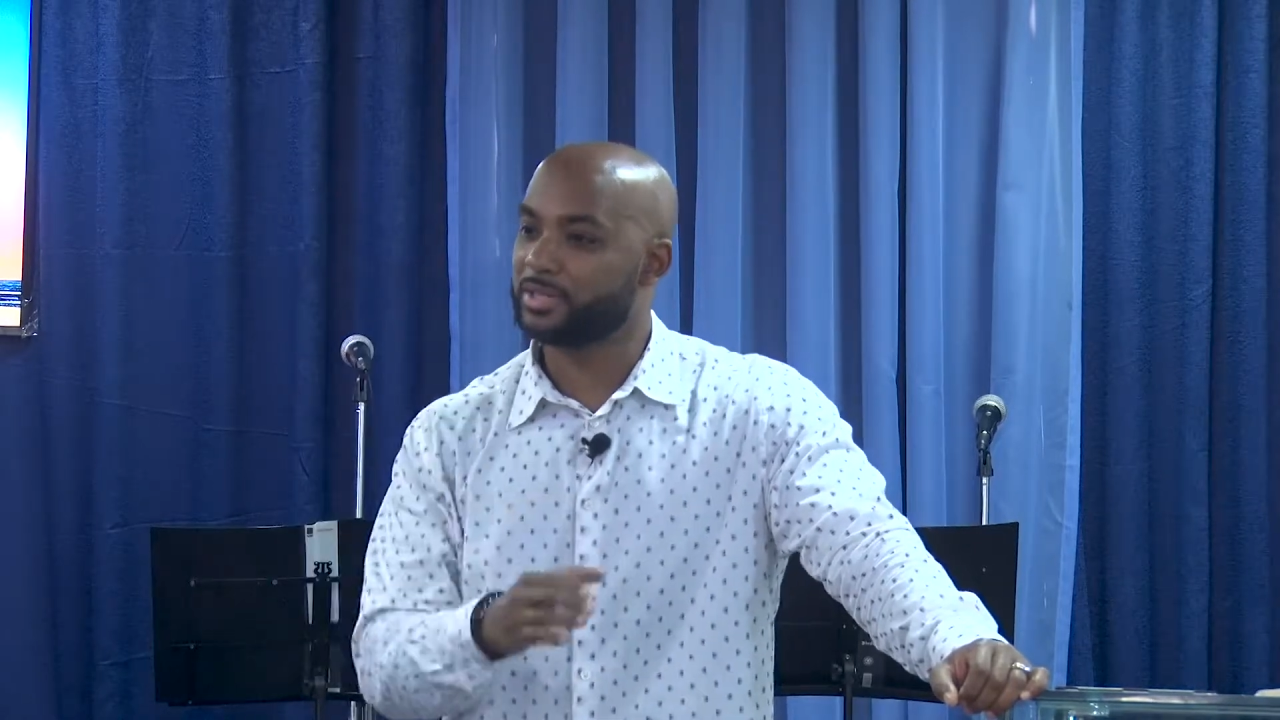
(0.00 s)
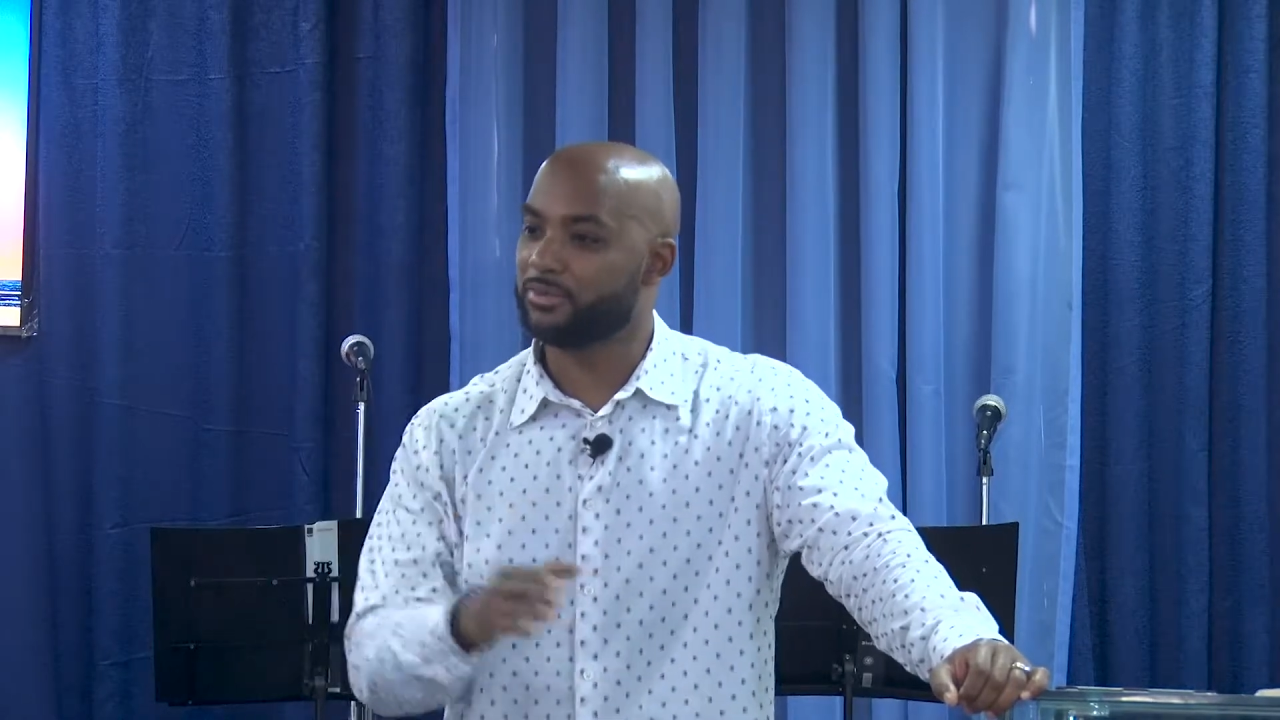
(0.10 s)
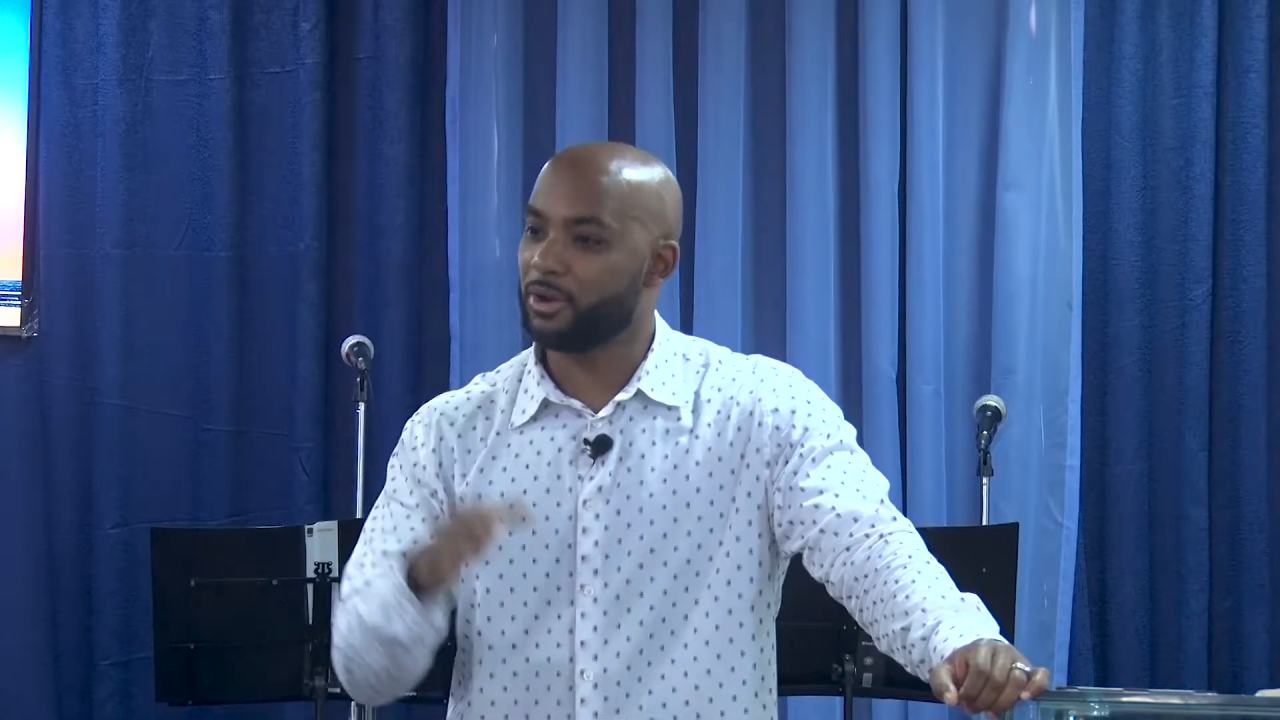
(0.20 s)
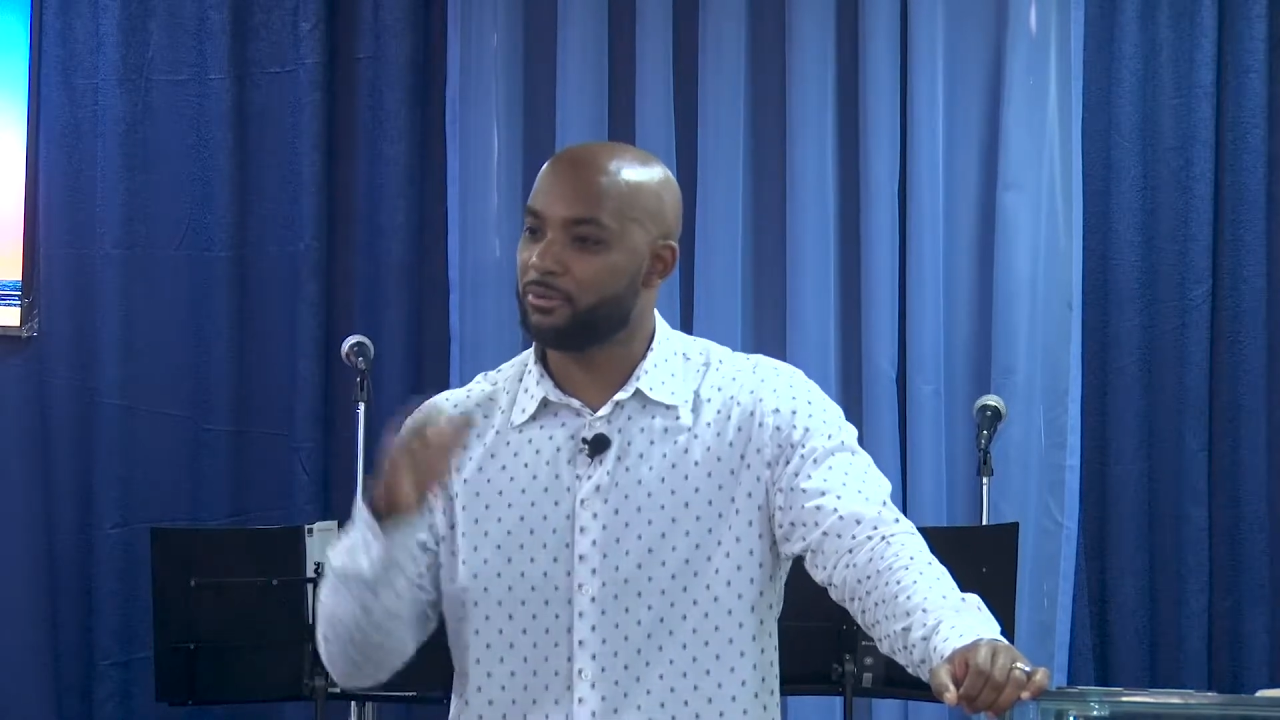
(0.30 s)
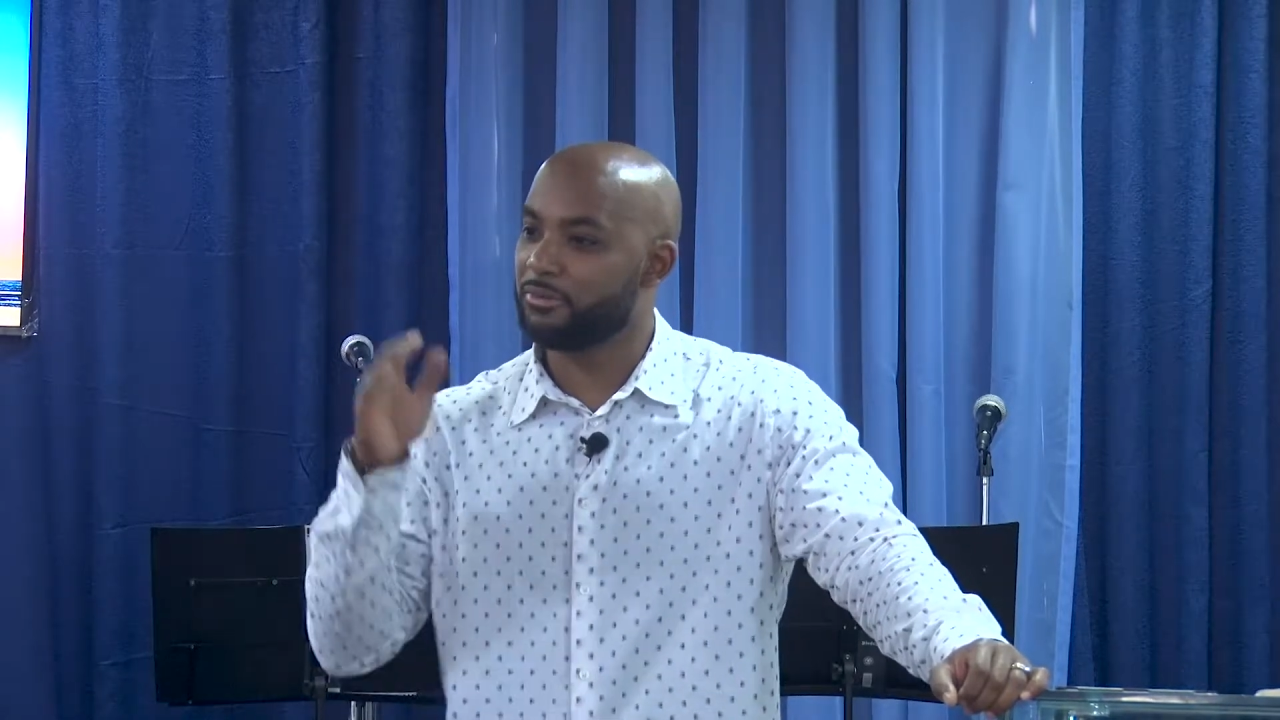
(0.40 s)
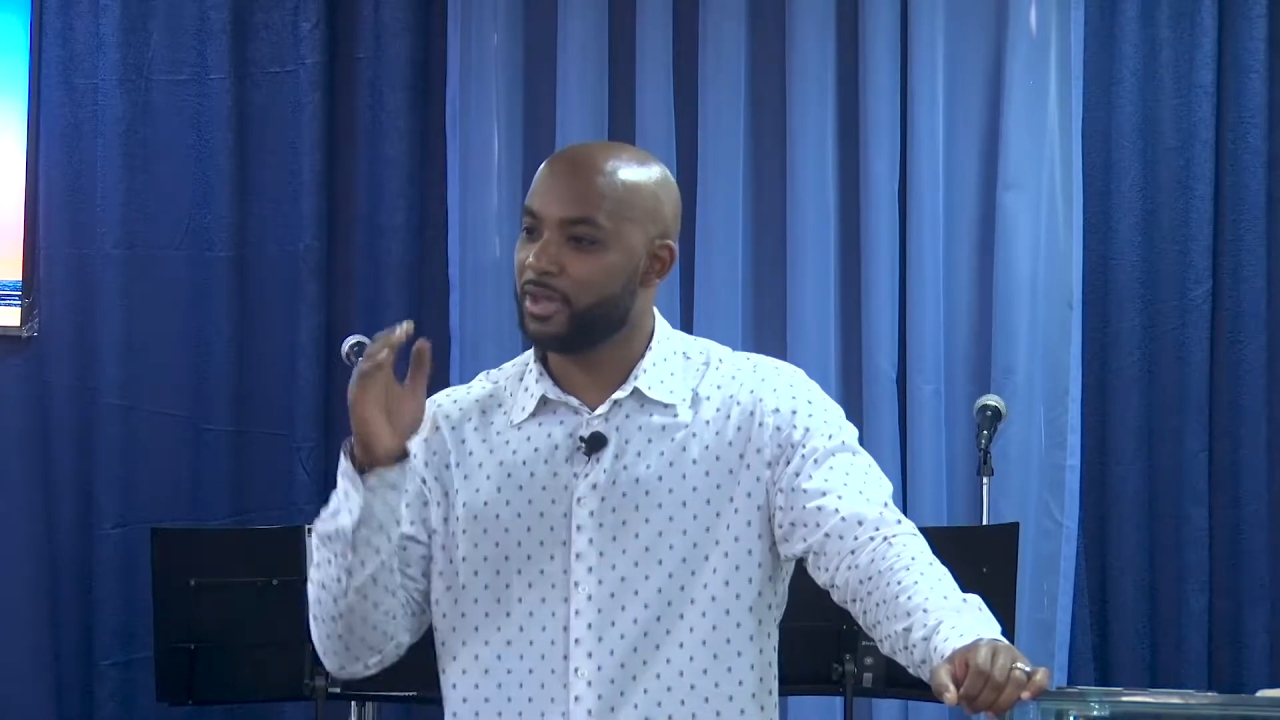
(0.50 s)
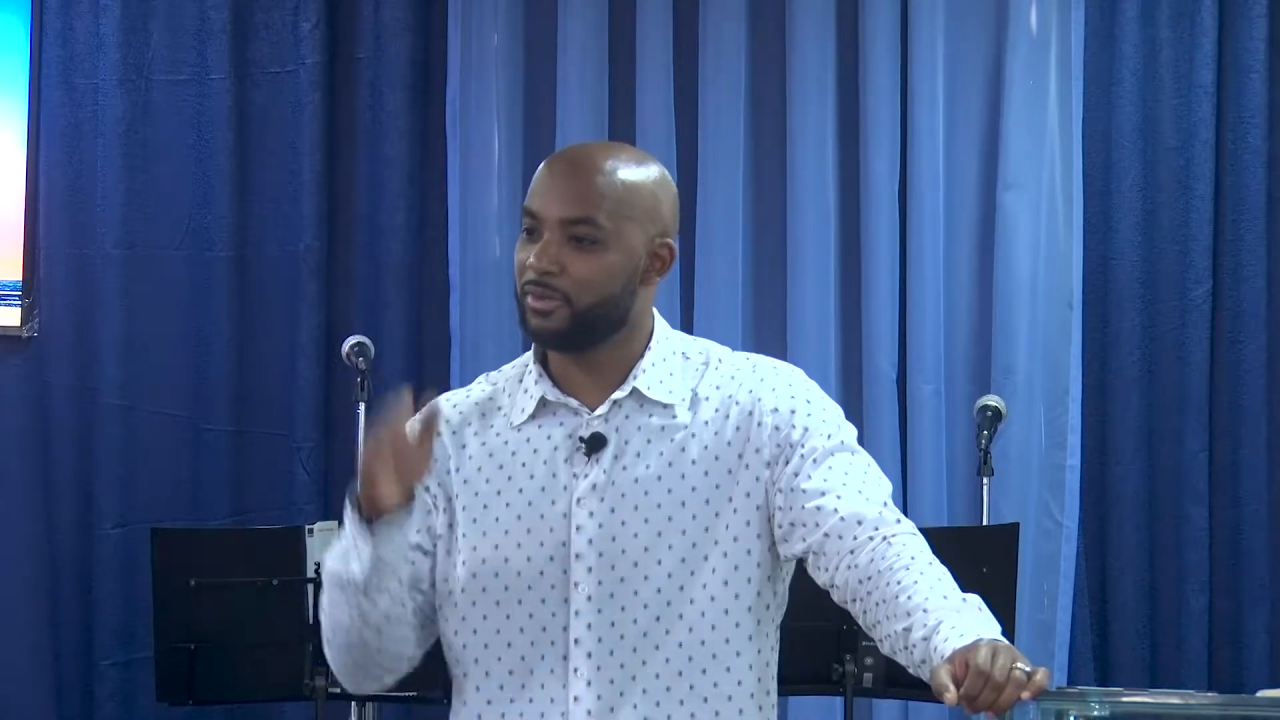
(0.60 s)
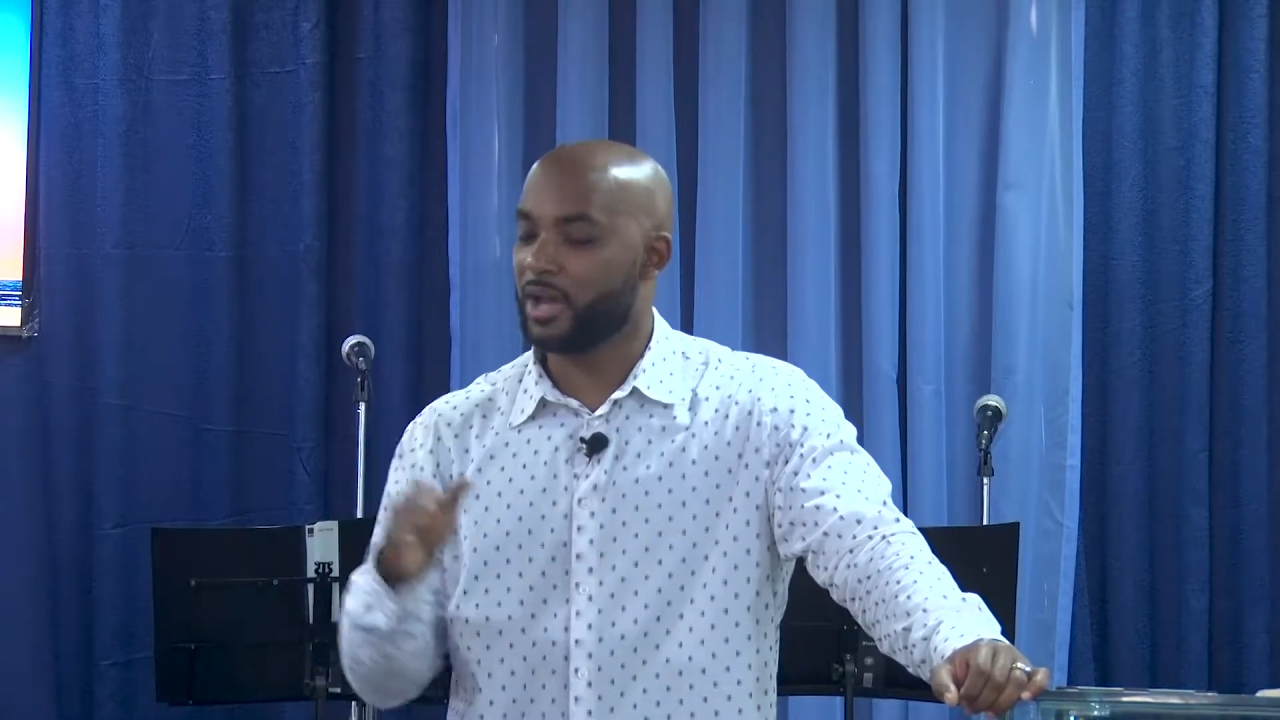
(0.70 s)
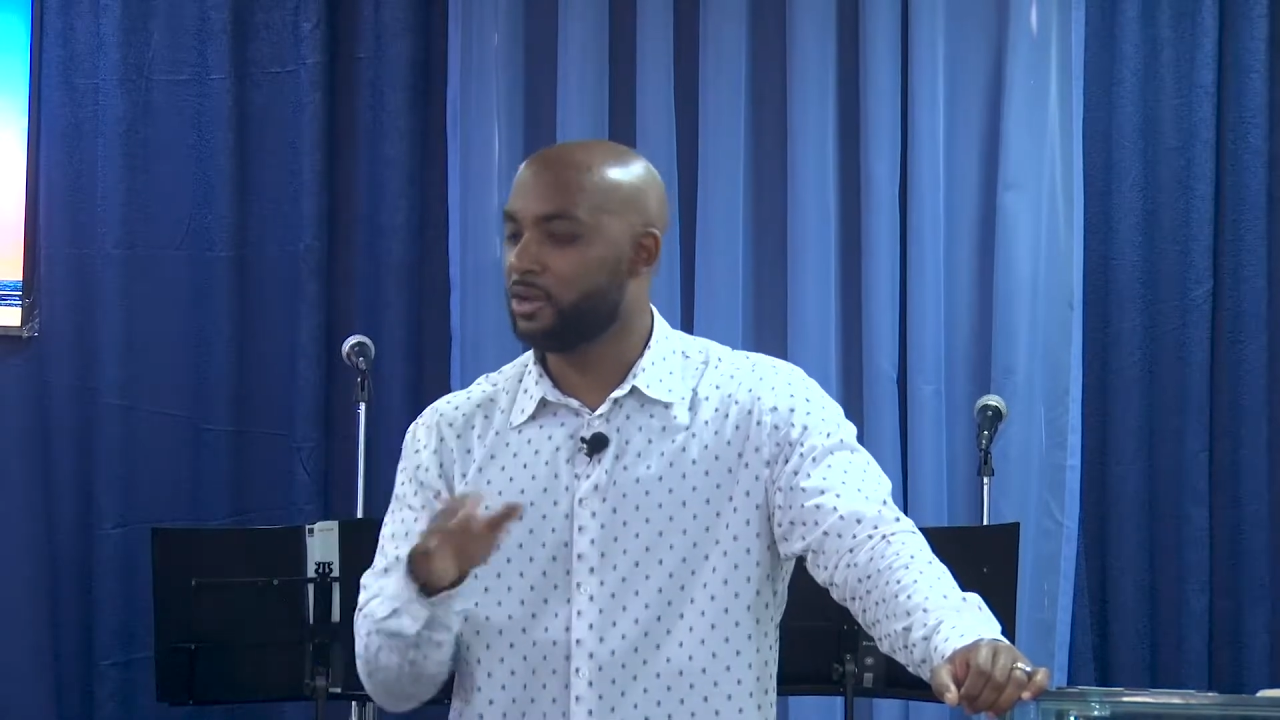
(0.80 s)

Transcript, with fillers: of her favorite.